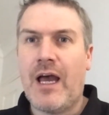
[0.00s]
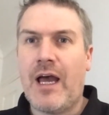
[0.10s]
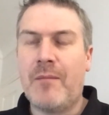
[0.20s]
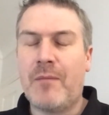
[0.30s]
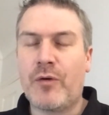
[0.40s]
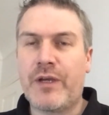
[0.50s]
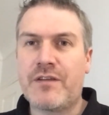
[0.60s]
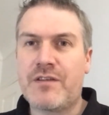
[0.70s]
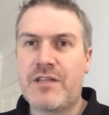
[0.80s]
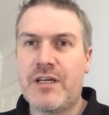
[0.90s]
or you can
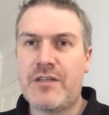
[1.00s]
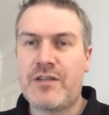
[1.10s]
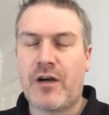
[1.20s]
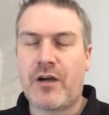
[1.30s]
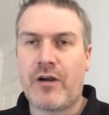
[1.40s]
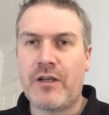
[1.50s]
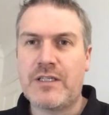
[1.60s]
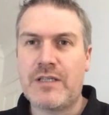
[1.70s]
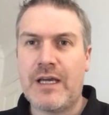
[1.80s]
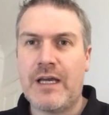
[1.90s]
search our
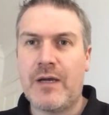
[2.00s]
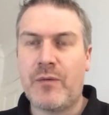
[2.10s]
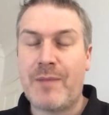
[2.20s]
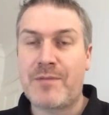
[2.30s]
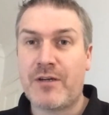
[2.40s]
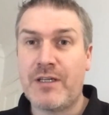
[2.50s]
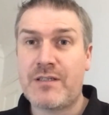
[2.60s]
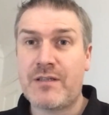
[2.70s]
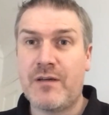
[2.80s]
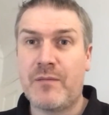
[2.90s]
college website,
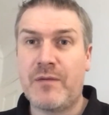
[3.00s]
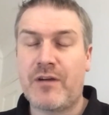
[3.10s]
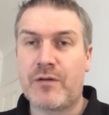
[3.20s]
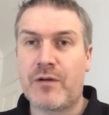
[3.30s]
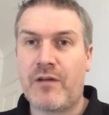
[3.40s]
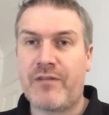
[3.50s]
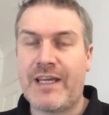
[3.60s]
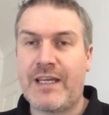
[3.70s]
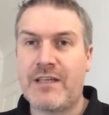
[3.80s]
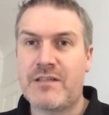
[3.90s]
and we've got all our
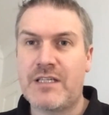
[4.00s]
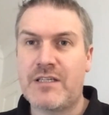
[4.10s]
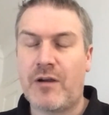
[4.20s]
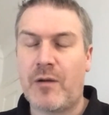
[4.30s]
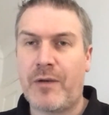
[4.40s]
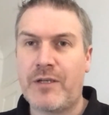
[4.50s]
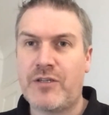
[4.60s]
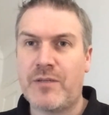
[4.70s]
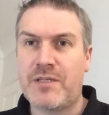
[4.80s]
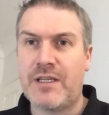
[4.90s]
vacancies and our
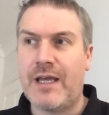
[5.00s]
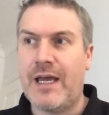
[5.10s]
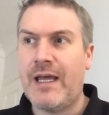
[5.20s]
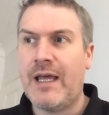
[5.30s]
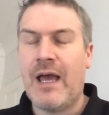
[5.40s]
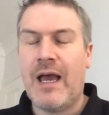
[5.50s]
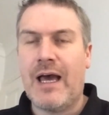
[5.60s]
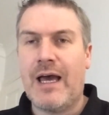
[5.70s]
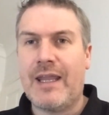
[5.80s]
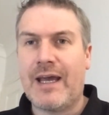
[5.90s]
apprenticeships in there.
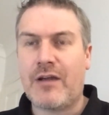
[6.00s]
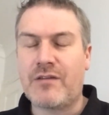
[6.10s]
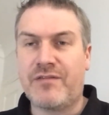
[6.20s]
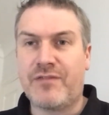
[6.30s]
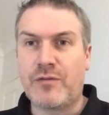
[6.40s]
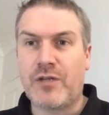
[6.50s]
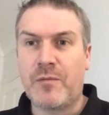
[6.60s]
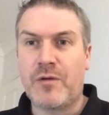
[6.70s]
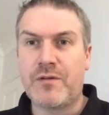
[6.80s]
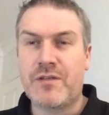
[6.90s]
That goes for full-time
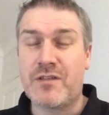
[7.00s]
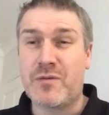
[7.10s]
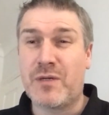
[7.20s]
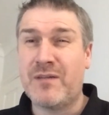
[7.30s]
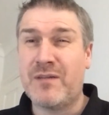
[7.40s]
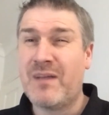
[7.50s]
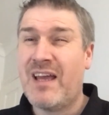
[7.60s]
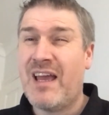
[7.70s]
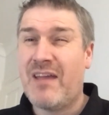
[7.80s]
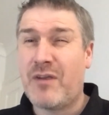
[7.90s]
courses as well.
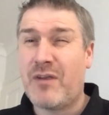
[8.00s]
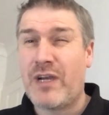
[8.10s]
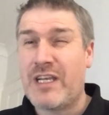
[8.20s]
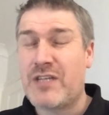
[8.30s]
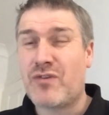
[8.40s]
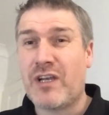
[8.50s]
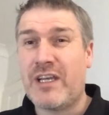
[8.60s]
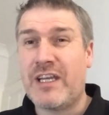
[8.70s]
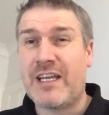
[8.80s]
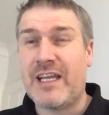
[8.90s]
If you're really struggling,
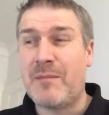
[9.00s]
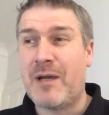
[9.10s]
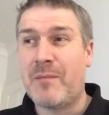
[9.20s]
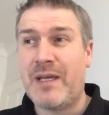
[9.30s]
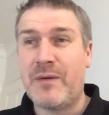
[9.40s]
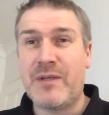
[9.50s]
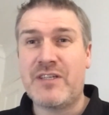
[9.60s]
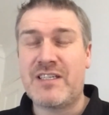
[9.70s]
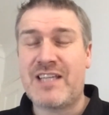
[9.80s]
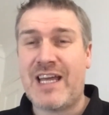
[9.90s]
you can email me, which
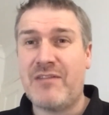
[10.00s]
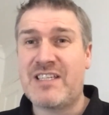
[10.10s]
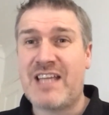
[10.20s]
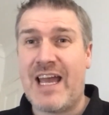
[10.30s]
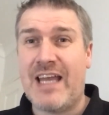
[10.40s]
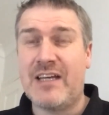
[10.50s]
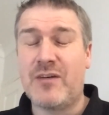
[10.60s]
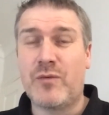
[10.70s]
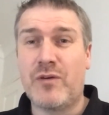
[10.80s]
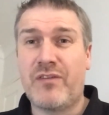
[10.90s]
is
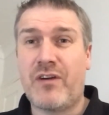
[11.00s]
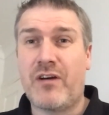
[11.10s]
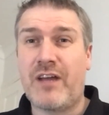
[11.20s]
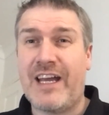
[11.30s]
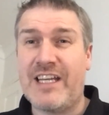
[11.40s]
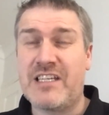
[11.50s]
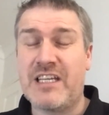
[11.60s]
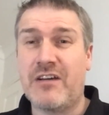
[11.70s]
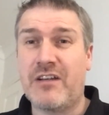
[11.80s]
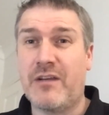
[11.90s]

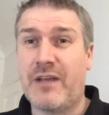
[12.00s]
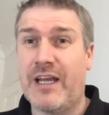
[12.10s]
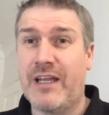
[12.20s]
davisn@wolfcole.ac.uk.